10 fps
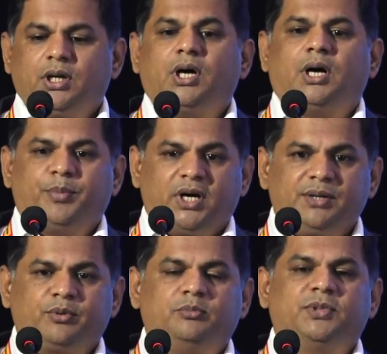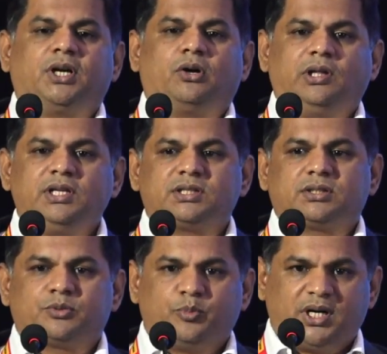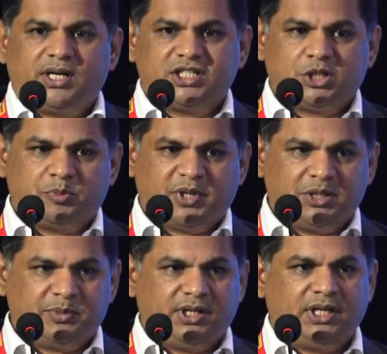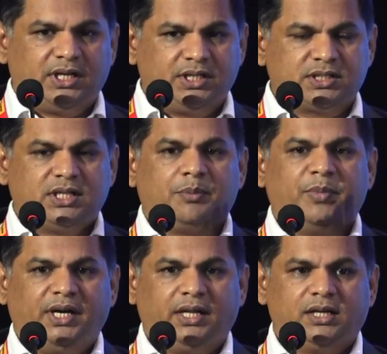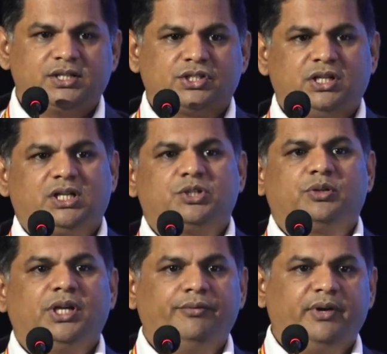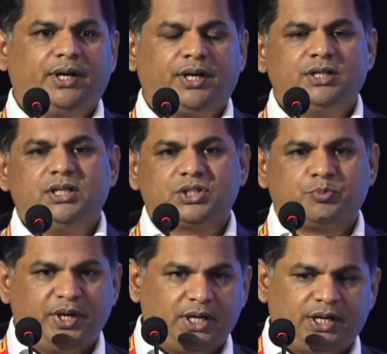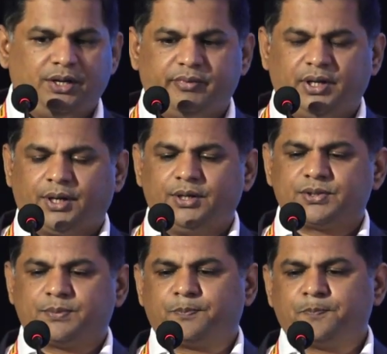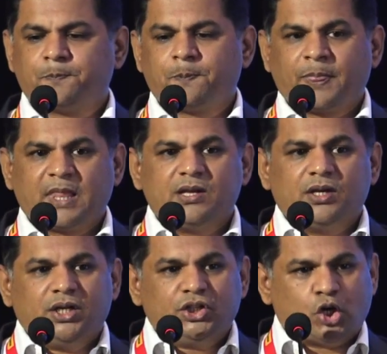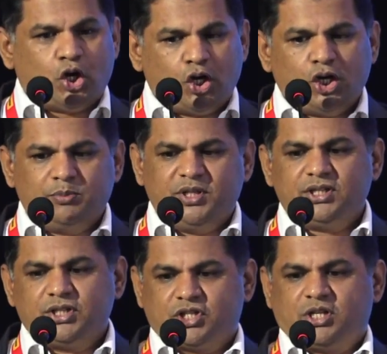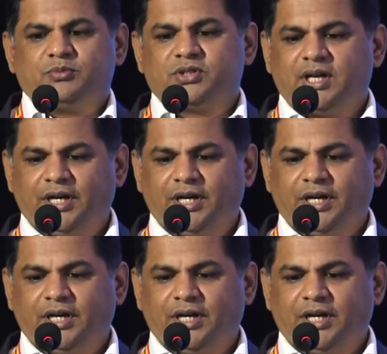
Apart from that, all these smart asset management, that is their maintenance, their inventory, their spare inventories. So all of these systems are